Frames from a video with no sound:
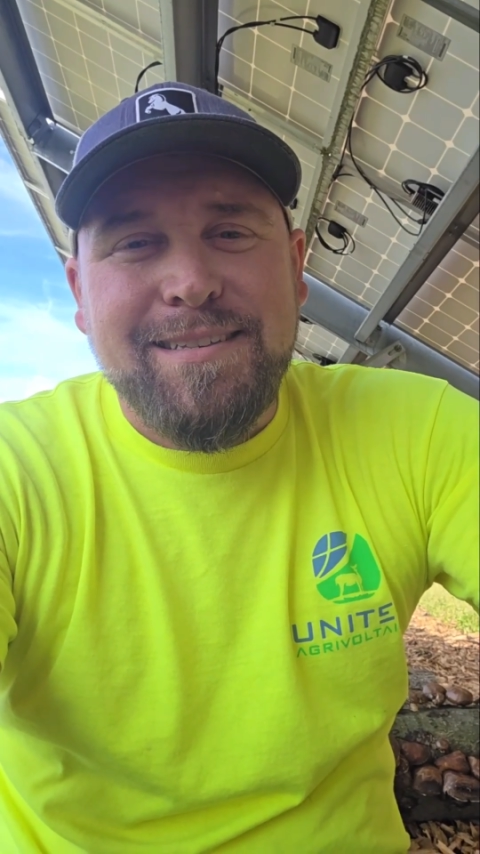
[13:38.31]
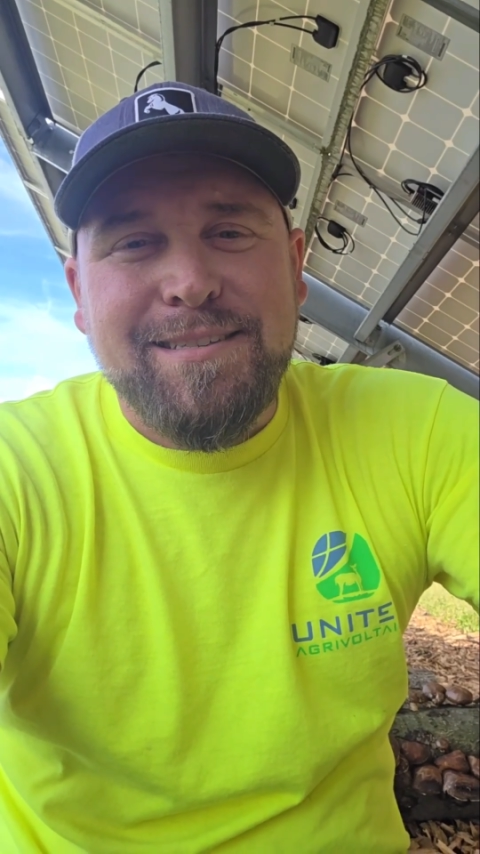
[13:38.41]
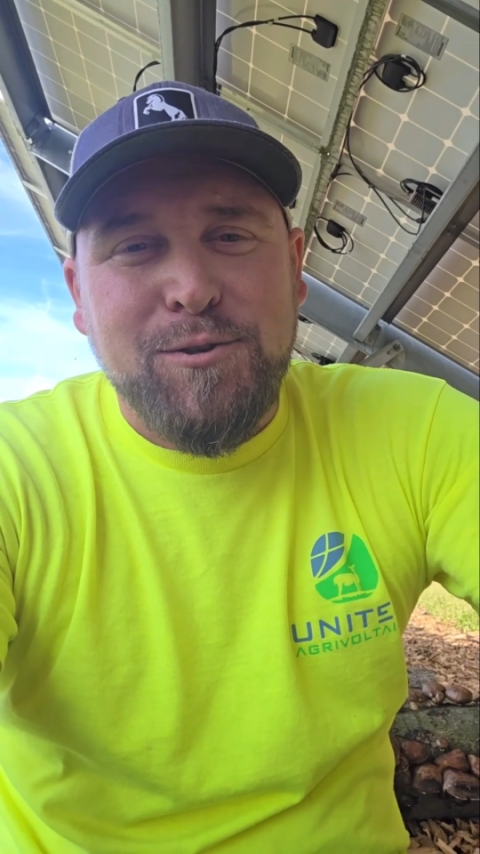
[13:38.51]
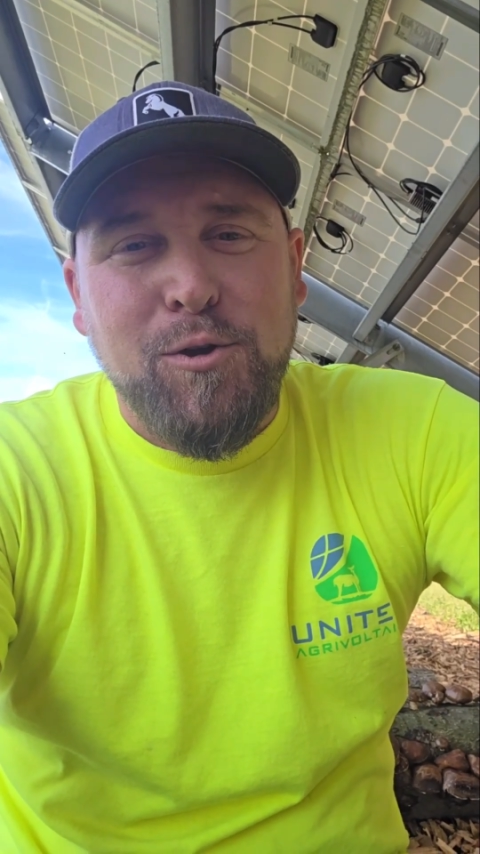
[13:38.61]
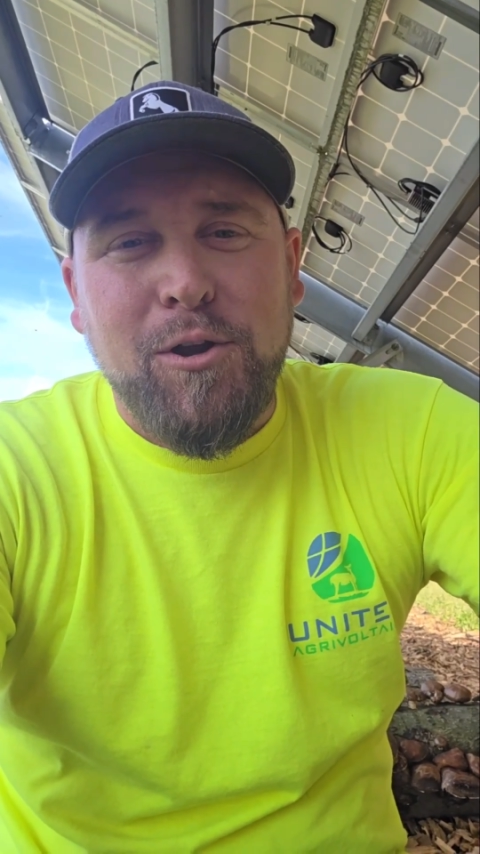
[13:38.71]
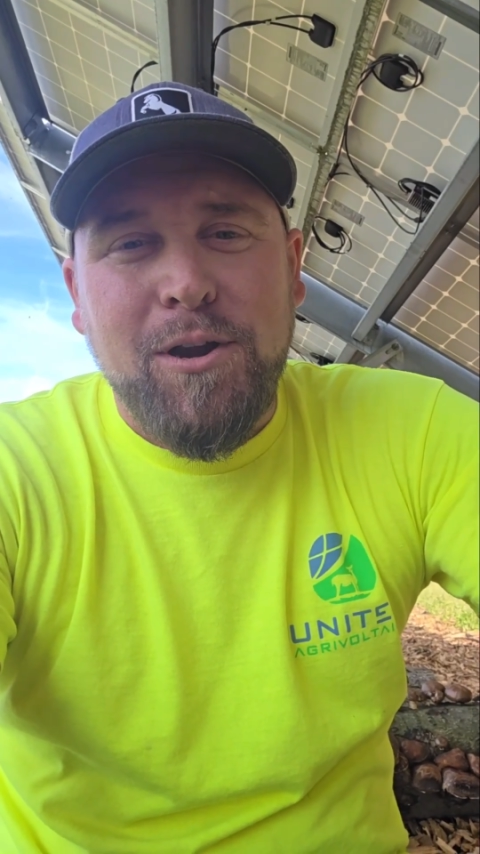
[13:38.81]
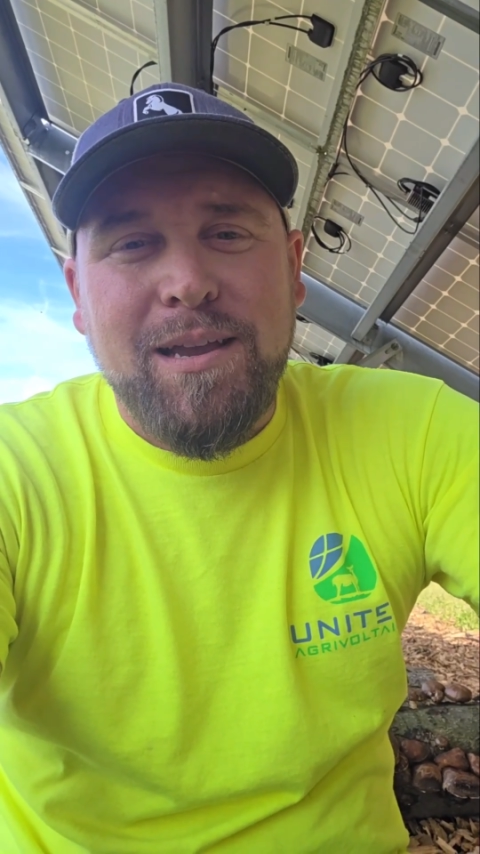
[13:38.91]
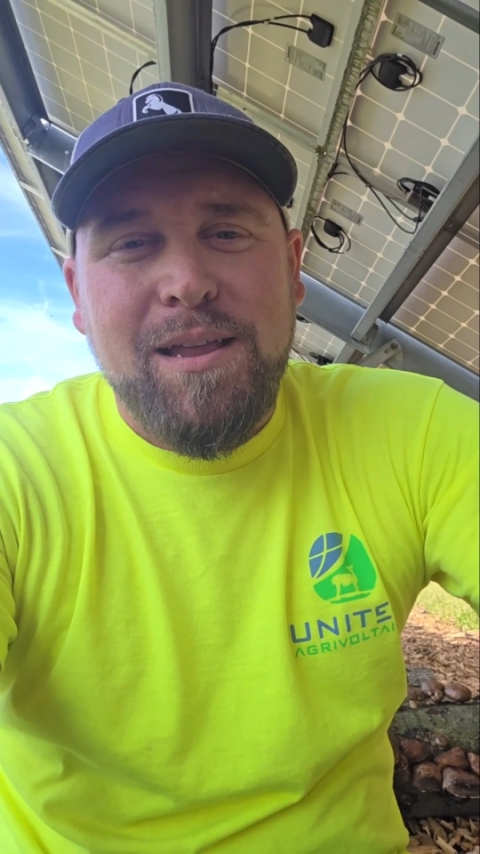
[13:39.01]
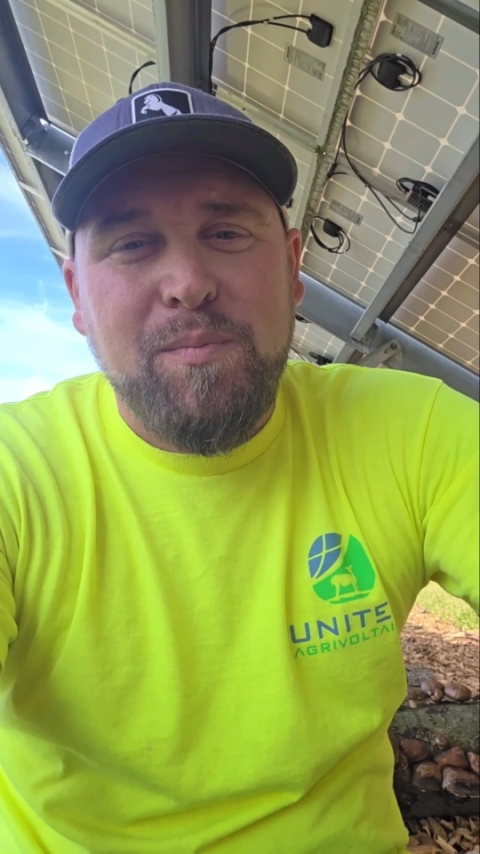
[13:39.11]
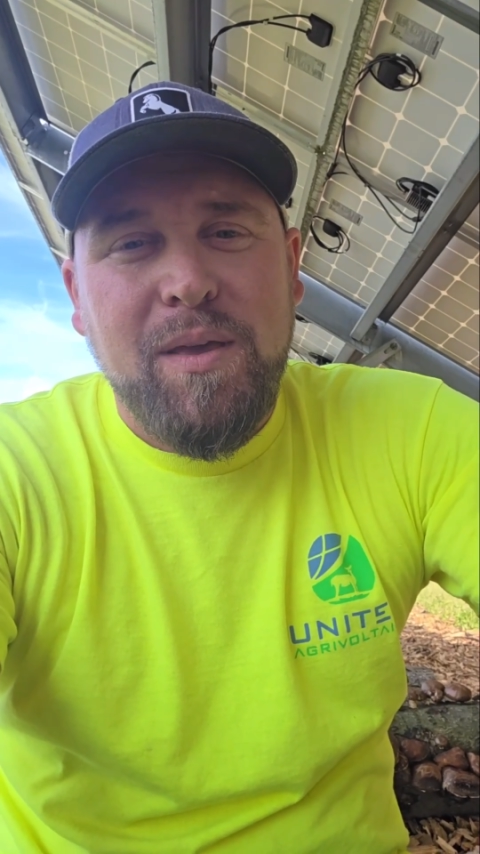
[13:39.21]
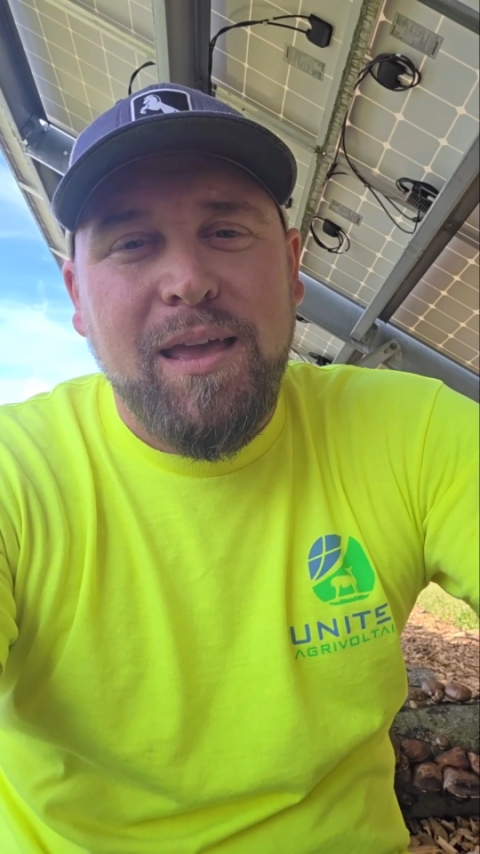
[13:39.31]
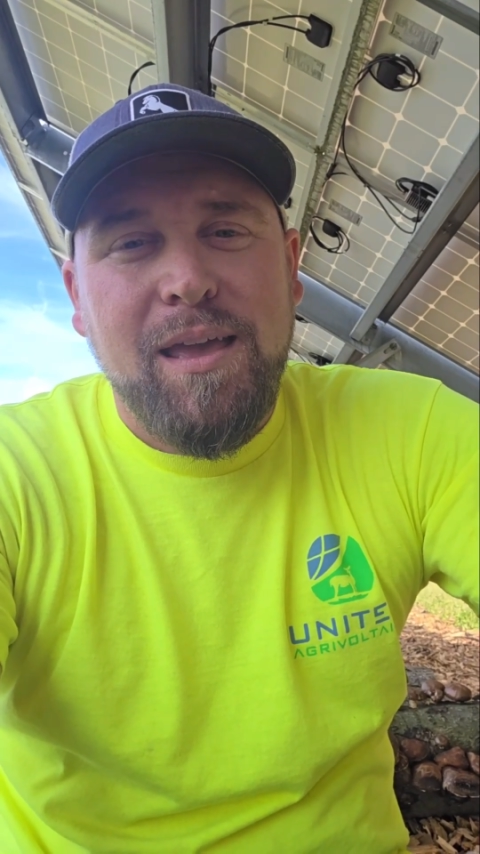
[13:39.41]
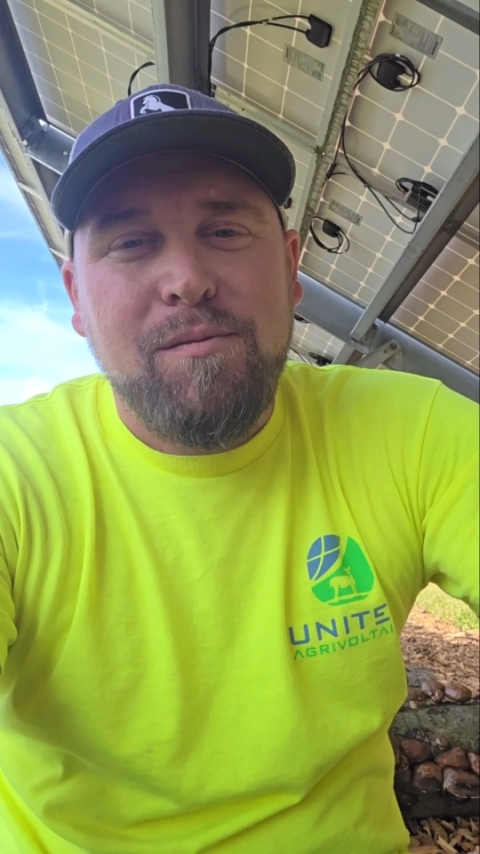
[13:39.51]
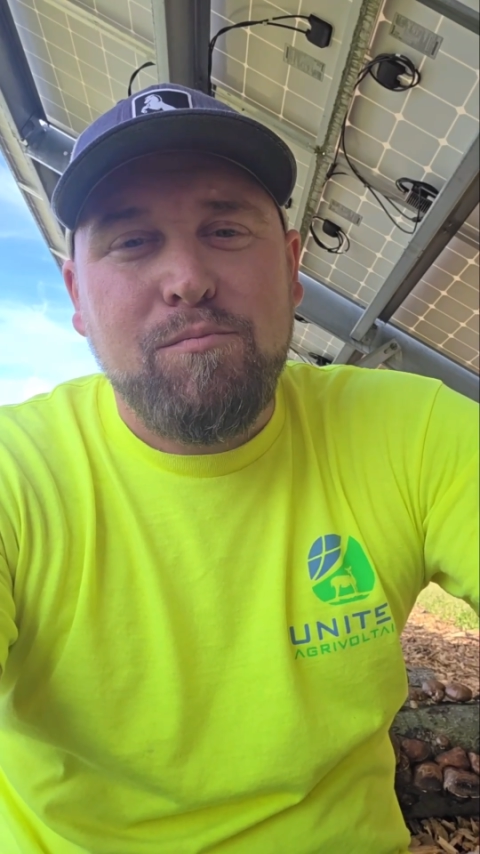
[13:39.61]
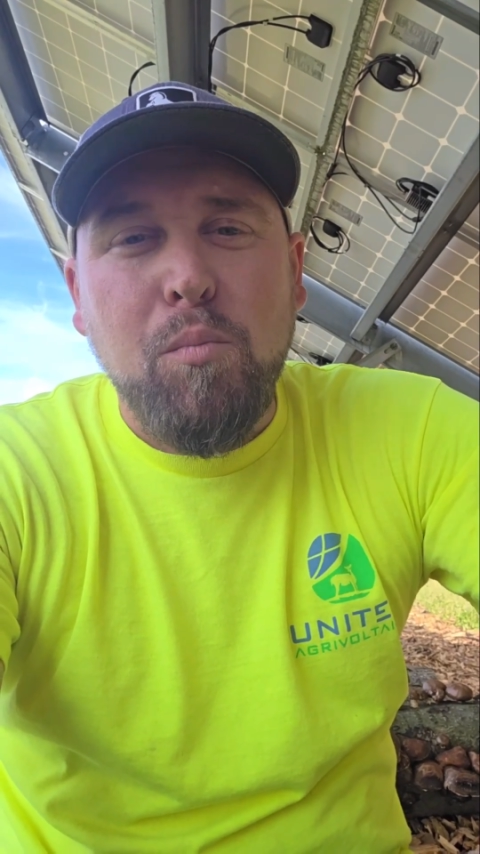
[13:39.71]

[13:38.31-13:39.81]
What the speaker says: solar can be